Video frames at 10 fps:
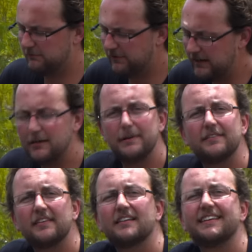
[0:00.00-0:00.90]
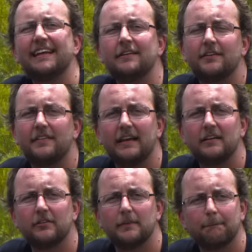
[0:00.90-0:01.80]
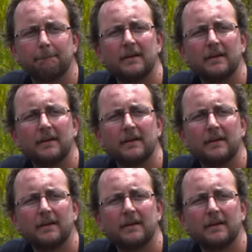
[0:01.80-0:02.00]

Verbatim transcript: ready to be sucked into the engine.